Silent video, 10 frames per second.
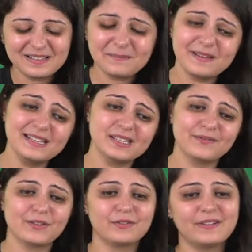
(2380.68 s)
Depends
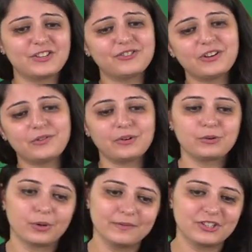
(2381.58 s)
if you're a vegetarian or a
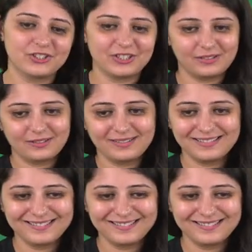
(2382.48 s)
non-vegetarian.